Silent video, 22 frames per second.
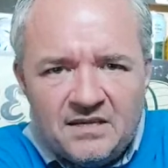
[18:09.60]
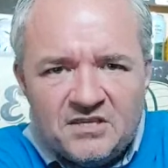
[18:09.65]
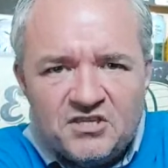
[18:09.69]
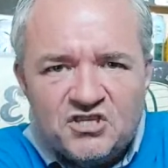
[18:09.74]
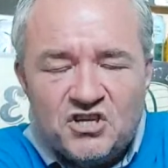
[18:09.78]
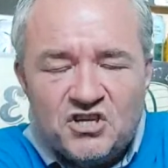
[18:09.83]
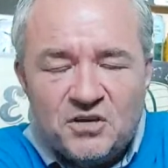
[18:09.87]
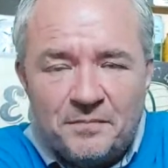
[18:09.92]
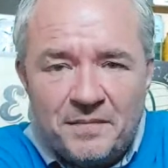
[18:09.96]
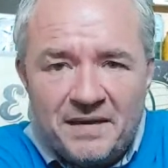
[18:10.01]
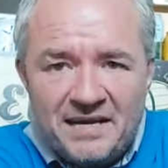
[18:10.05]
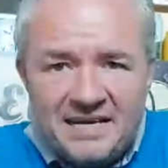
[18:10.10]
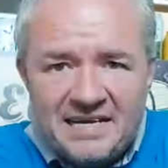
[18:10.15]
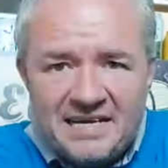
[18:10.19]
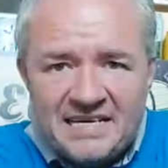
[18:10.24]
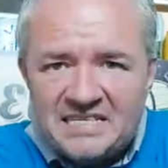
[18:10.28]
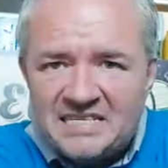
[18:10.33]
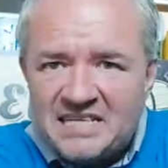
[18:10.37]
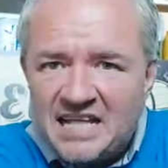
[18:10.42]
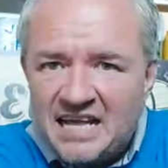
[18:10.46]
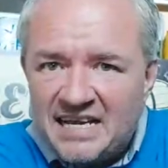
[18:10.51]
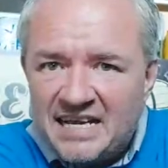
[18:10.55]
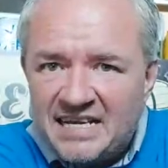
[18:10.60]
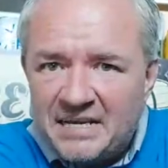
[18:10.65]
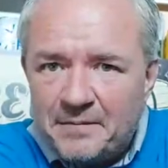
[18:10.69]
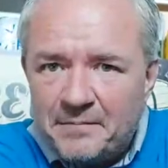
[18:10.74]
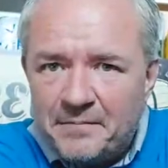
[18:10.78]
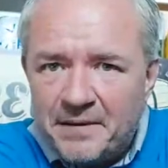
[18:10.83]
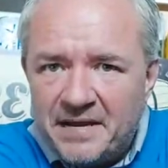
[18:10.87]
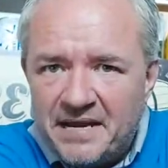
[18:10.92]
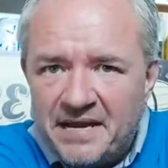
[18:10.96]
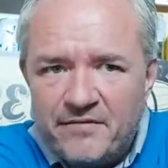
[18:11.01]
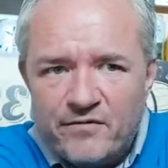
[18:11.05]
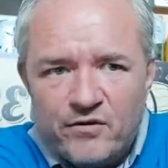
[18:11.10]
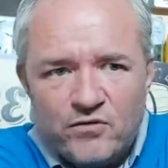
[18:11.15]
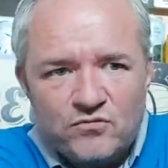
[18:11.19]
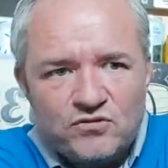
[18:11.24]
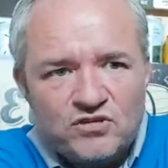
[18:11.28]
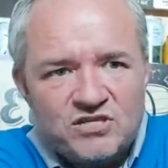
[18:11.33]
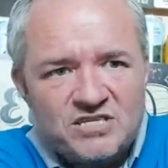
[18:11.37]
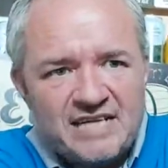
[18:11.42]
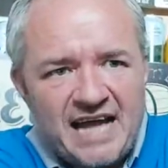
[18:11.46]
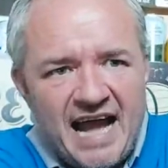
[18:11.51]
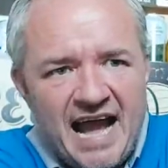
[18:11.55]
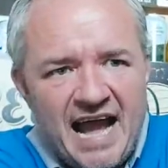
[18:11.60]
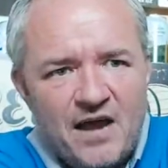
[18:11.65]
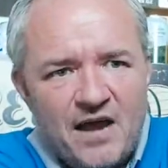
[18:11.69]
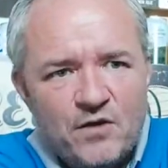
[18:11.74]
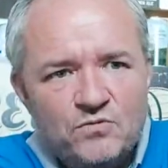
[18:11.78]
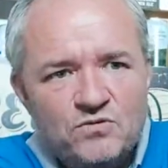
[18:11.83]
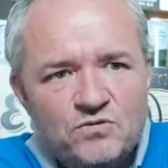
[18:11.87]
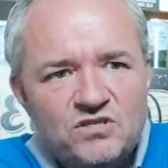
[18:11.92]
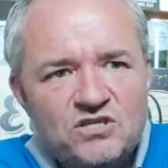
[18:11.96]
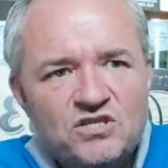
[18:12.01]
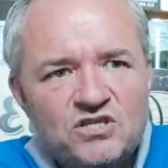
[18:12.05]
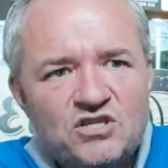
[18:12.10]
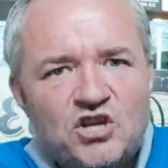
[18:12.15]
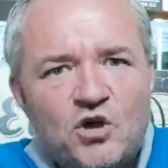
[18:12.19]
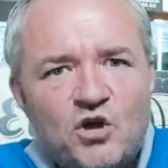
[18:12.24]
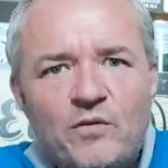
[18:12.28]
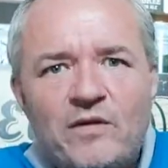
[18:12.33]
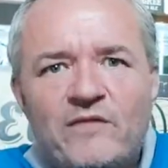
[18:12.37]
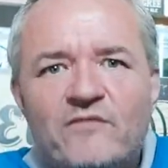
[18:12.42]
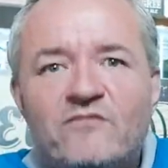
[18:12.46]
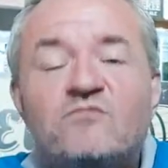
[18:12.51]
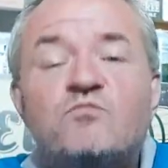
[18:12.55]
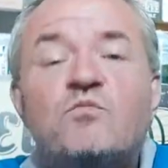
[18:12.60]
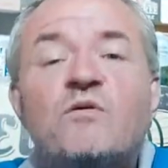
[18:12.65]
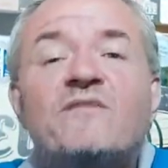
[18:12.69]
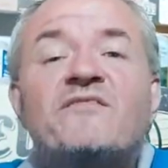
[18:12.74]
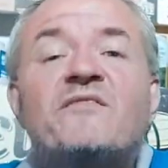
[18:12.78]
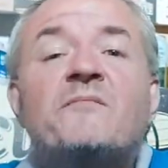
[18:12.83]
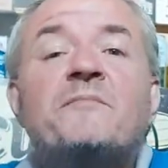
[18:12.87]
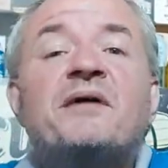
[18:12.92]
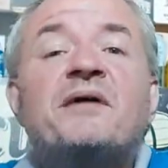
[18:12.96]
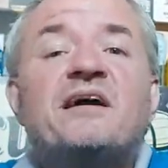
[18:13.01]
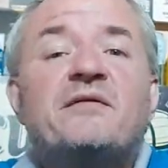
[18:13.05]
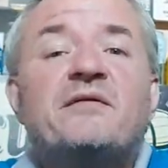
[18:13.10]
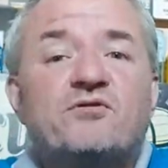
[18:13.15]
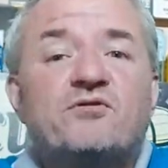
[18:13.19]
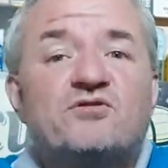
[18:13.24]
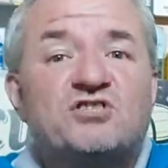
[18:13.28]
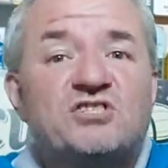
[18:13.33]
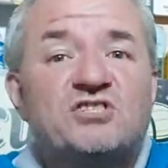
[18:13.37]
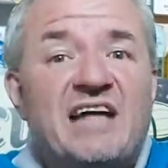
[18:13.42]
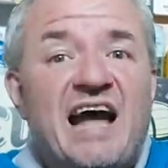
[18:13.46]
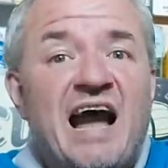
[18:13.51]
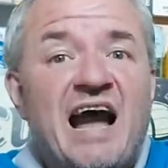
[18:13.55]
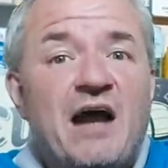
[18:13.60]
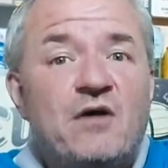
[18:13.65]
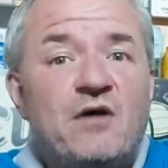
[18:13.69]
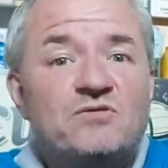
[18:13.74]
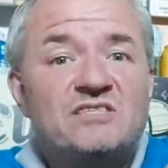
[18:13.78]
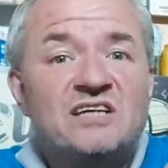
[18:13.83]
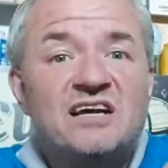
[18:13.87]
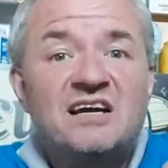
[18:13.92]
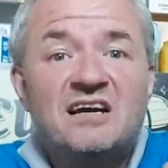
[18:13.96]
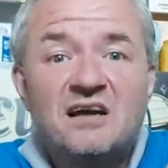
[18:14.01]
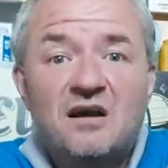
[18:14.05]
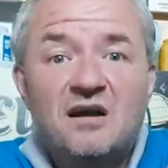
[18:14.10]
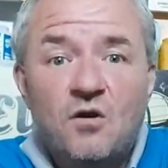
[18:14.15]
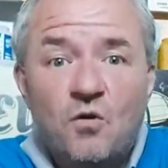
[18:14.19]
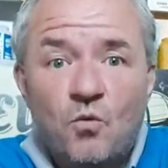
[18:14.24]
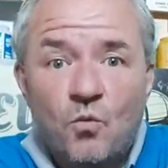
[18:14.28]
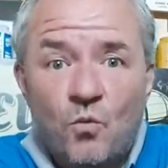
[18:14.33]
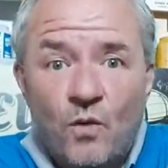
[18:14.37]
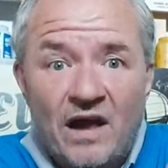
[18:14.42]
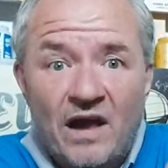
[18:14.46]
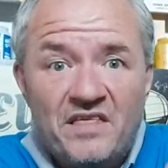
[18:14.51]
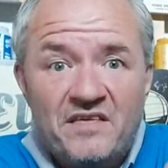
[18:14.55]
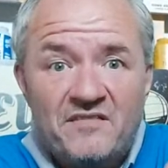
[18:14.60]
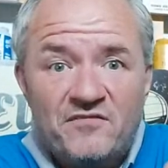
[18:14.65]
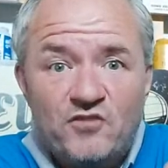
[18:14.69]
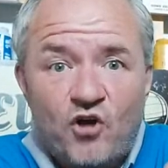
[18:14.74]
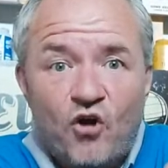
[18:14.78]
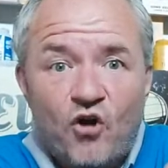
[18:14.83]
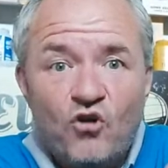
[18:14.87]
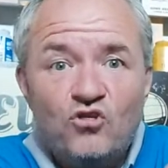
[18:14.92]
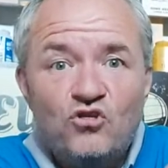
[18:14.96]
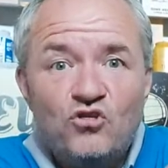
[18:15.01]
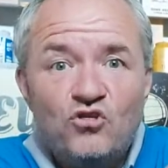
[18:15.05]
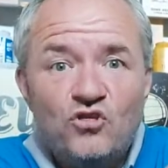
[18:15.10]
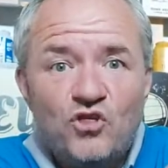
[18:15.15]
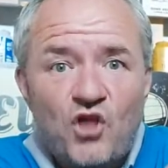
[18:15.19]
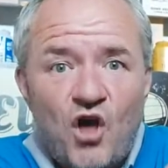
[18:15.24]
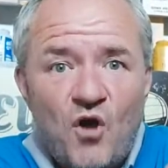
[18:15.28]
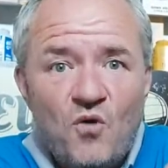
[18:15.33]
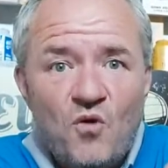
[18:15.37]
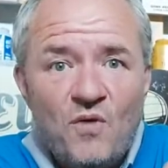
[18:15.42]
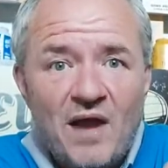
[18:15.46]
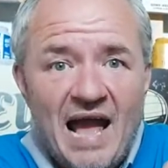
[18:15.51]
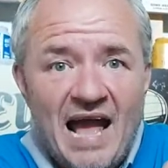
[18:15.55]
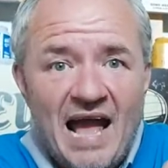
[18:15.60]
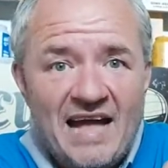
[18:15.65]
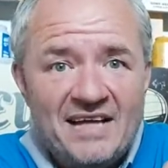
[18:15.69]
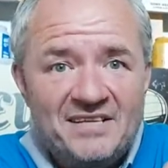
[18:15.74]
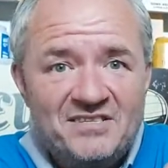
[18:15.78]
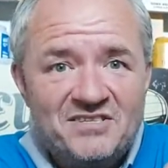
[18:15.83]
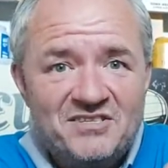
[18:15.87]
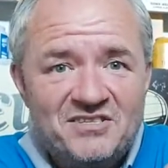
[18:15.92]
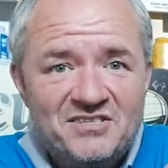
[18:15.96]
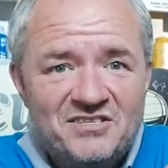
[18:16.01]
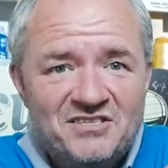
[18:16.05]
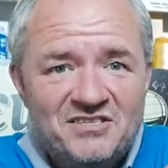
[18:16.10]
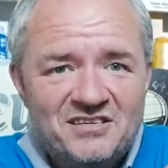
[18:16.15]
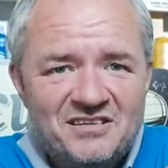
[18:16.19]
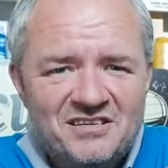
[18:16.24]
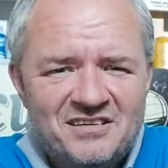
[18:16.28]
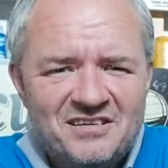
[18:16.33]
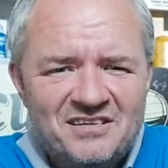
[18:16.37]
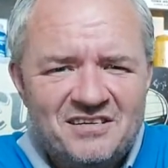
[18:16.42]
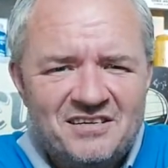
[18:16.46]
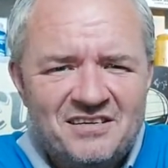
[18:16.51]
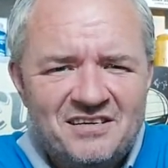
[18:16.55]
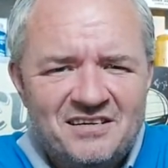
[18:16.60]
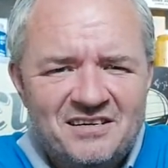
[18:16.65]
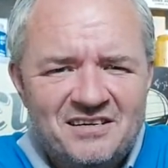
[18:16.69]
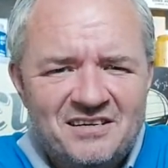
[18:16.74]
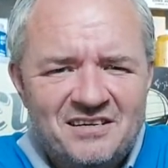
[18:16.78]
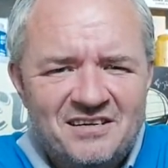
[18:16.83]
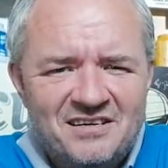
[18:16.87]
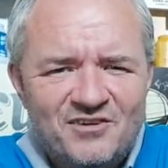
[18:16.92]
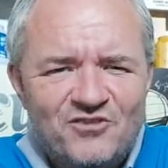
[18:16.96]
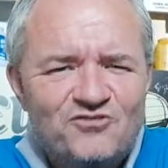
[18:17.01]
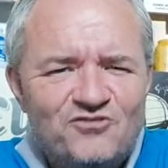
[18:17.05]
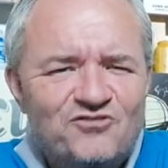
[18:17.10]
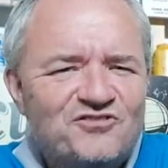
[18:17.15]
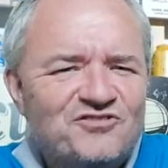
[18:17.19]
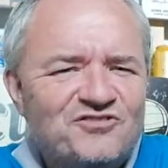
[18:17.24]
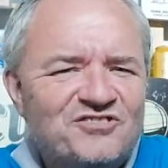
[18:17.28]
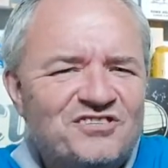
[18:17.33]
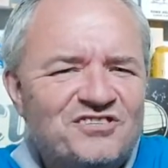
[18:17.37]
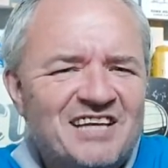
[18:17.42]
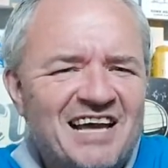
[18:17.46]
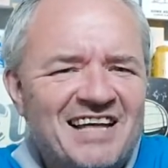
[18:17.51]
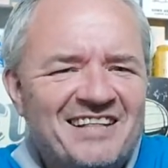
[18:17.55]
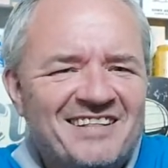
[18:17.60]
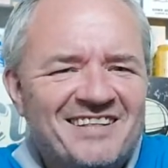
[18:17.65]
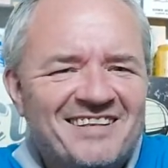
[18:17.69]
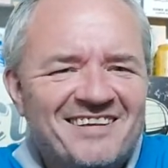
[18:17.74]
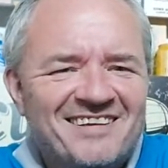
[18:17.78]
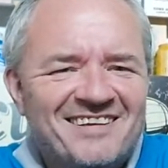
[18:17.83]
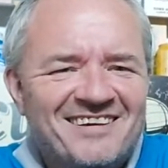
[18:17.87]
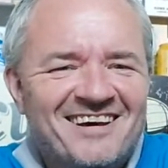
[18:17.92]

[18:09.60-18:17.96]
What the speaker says: To me, it's like an Imperial Stout. You know, with Imperial Stouts, where they've got no heads. 110.